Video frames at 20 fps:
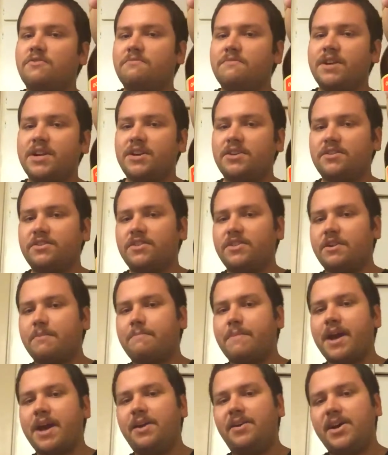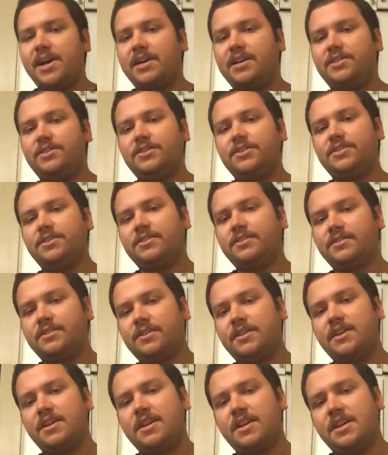beer. They're pale ales,
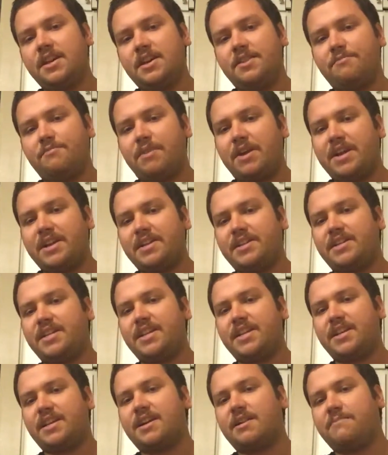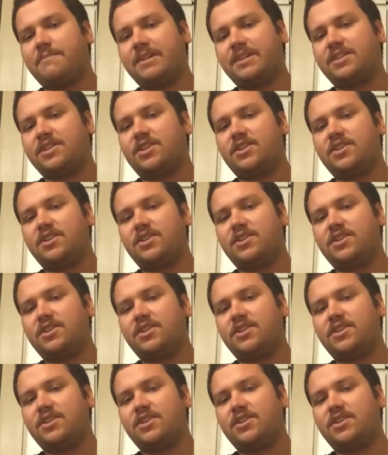but it didn't come